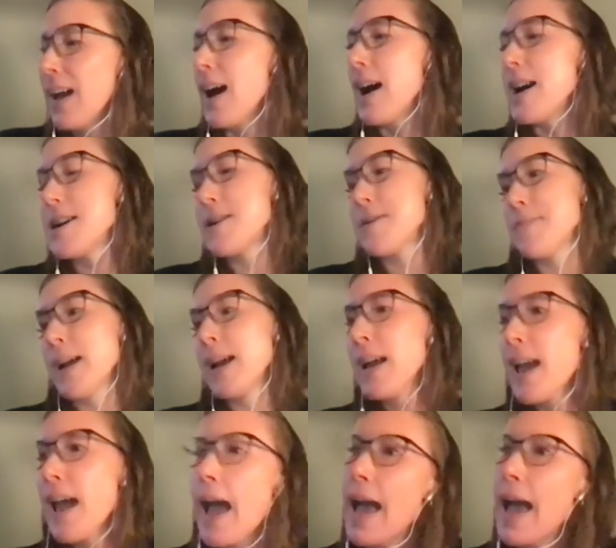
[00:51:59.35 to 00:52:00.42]

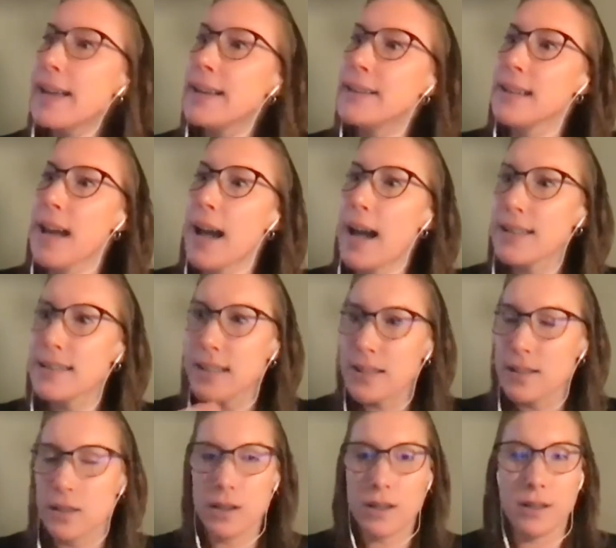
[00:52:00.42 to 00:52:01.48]
And as I
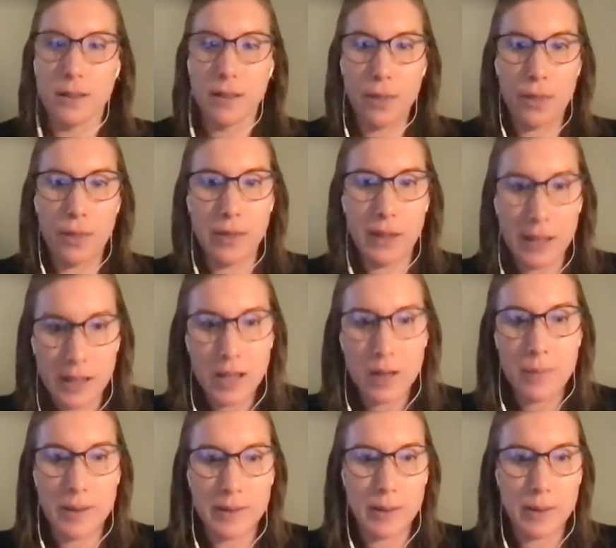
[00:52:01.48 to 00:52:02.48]
started thinking about the